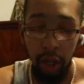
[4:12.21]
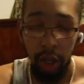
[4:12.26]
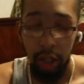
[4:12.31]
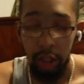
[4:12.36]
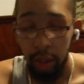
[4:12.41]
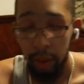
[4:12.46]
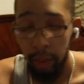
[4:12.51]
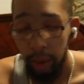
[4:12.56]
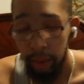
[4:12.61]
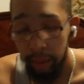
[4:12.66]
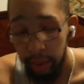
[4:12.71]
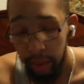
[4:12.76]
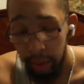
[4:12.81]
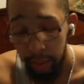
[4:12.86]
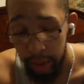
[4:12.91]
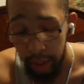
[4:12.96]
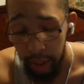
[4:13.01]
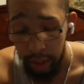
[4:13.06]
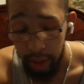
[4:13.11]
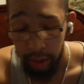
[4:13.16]
I don't know, but I'm
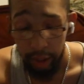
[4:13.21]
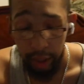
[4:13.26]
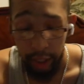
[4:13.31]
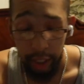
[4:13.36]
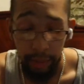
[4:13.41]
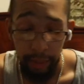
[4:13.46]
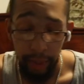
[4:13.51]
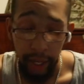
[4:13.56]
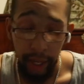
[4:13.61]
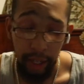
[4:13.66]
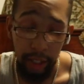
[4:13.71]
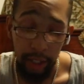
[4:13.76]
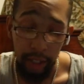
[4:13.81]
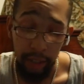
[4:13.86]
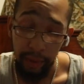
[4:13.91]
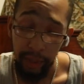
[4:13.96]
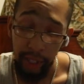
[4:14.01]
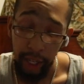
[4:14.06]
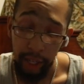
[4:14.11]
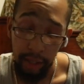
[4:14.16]
just gonna keep eating this.
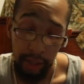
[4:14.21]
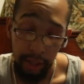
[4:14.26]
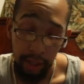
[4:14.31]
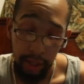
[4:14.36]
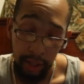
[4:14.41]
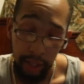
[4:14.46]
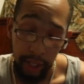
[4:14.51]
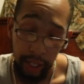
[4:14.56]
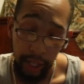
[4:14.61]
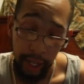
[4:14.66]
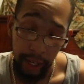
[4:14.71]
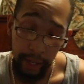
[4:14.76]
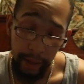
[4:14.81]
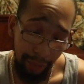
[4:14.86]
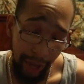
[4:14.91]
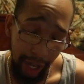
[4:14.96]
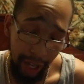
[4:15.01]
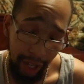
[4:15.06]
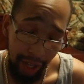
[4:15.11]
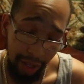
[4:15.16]
Y'all can just look at it.
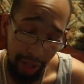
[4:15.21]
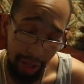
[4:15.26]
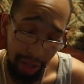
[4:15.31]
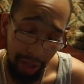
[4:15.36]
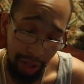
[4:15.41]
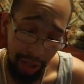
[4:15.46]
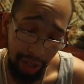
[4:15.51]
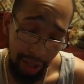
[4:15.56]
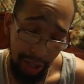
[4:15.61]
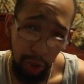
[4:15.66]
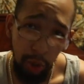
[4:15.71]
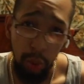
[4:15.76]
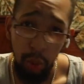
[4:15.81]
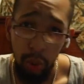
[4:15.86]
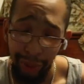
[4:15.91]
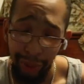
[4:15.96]
Bacon's a little too